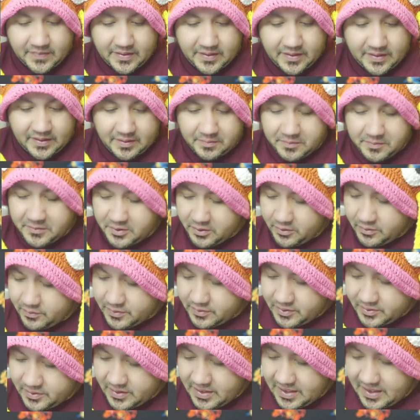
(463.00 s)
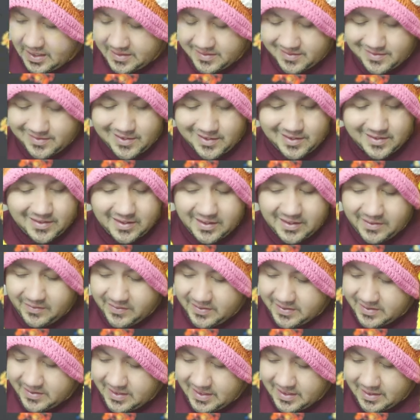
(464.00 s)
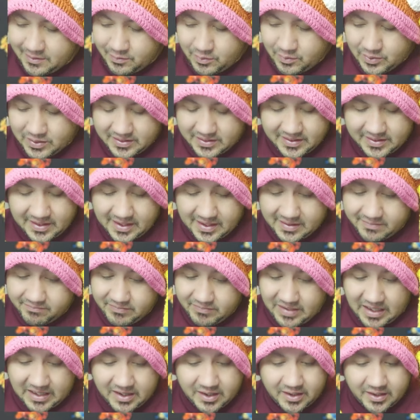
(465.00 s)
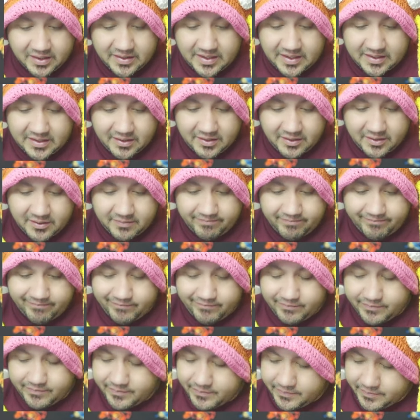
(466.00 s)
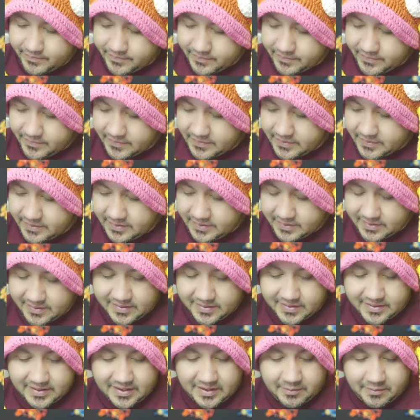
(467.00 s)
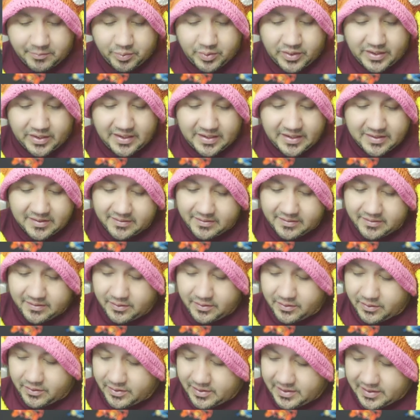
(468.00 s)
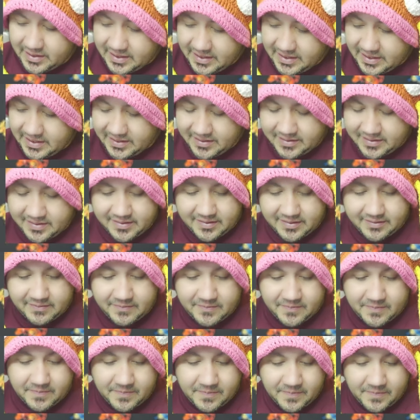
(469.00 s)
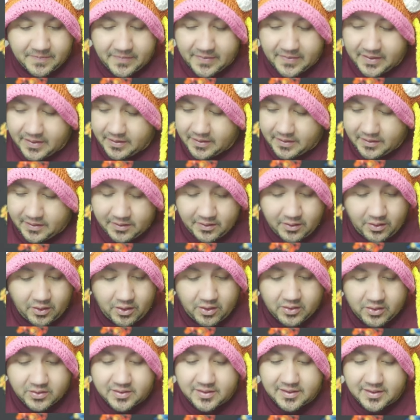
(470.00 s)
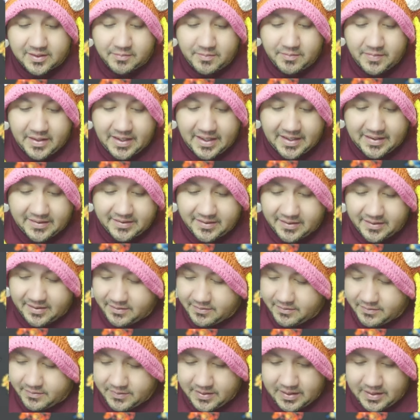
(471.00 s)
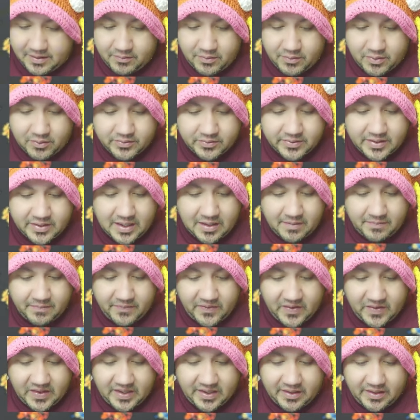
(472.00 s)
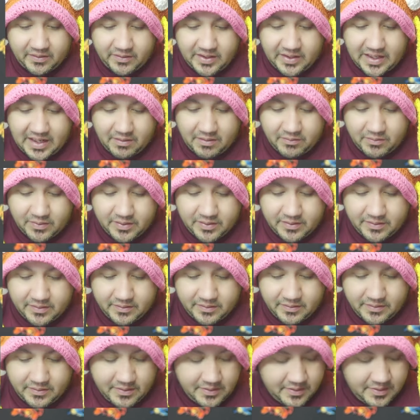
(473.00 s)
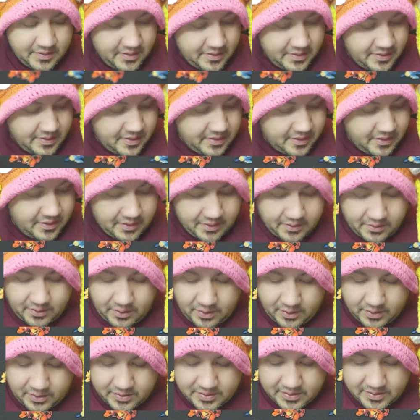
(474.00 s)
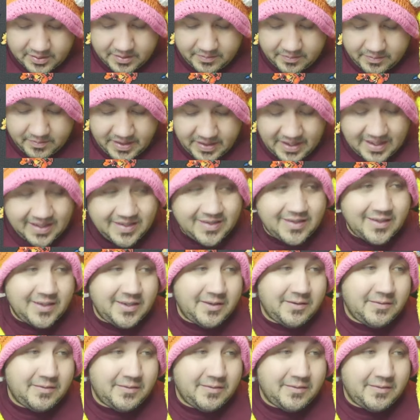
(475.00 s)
Know what you guys think of the EV set. I want to say I, I looked at the sneak peeks or uh, leaks. Cars look amazing. We got Rotom V on that one. Cars look amazing.